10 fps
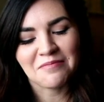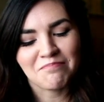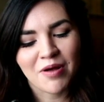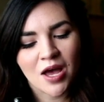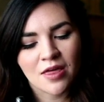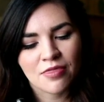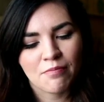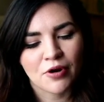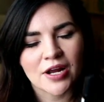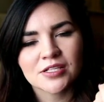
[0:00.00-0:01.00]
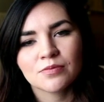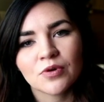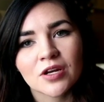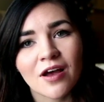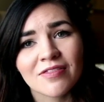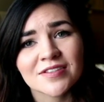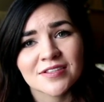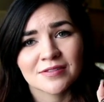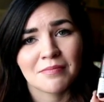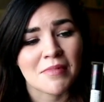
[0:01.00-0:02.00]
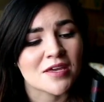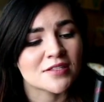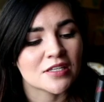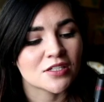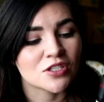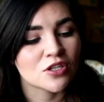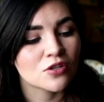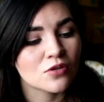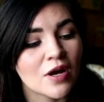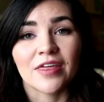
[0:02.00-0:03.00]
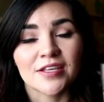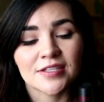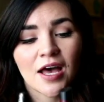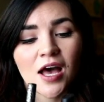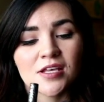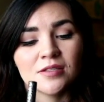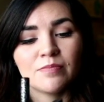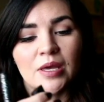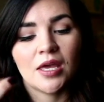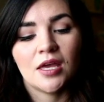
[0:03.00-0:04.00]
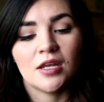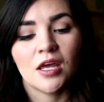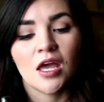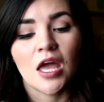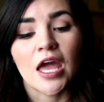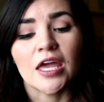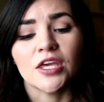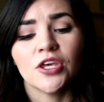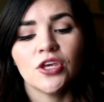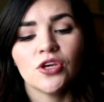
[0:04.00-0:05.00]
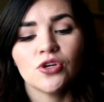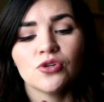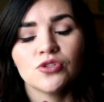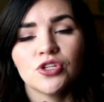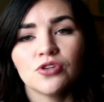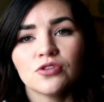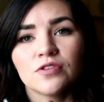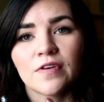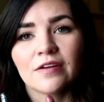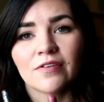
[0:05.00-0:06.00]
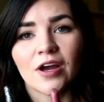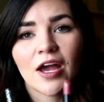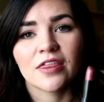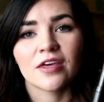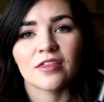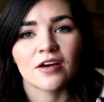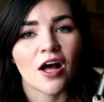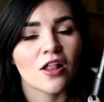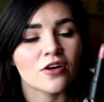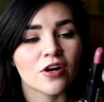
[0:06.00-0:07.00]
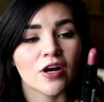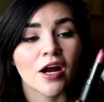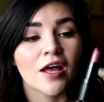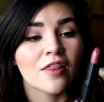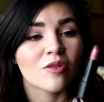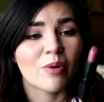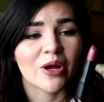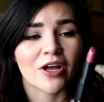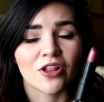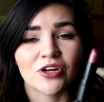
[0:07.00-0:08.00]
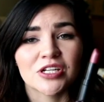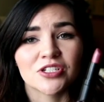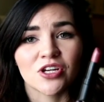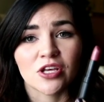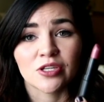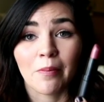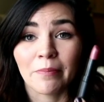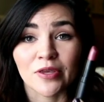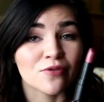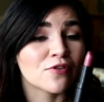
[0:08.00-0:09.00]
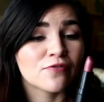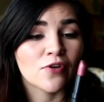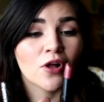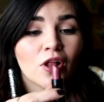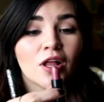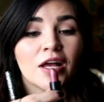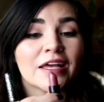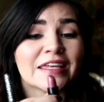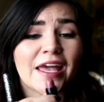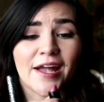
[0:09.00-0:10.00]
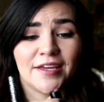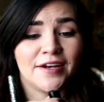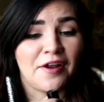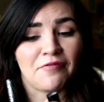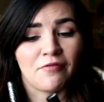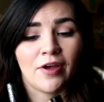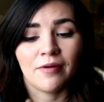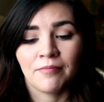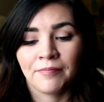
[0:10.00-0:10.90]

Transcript: But the price point on this is amazing too. This has been a huge, huge favorite. I think the color, the berry color, is just beautiful. Can't get enough of it.